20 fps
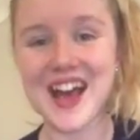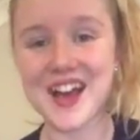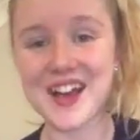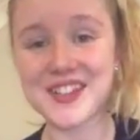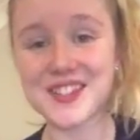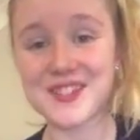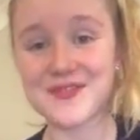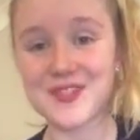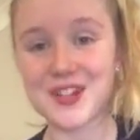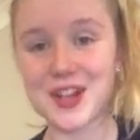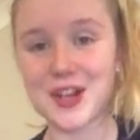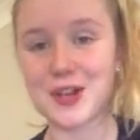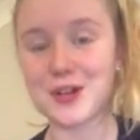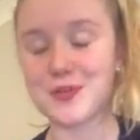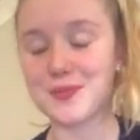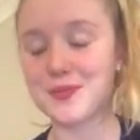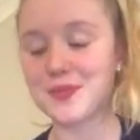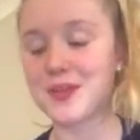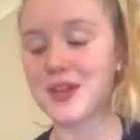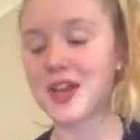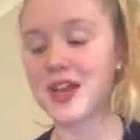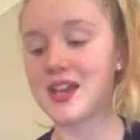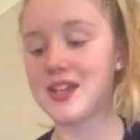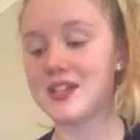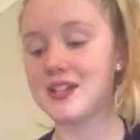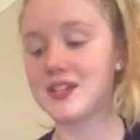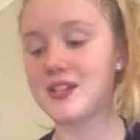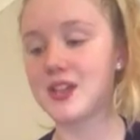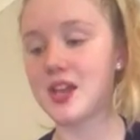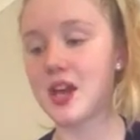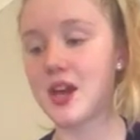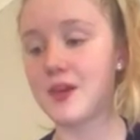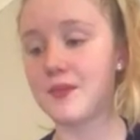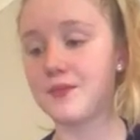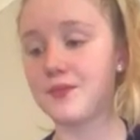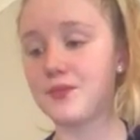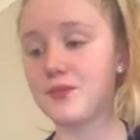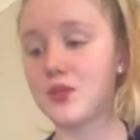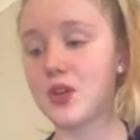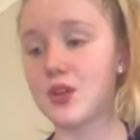ask for help and
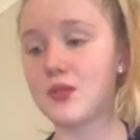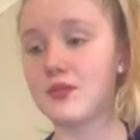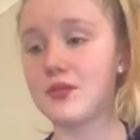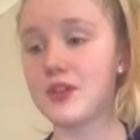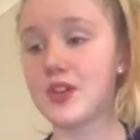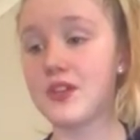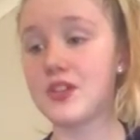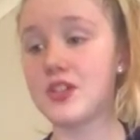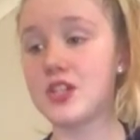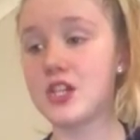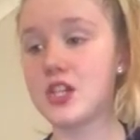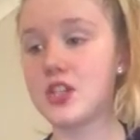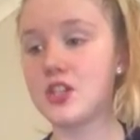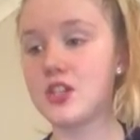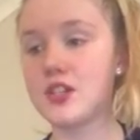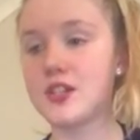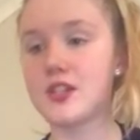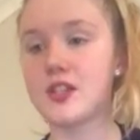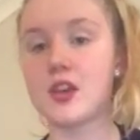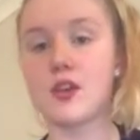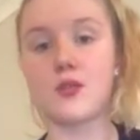work with other teachers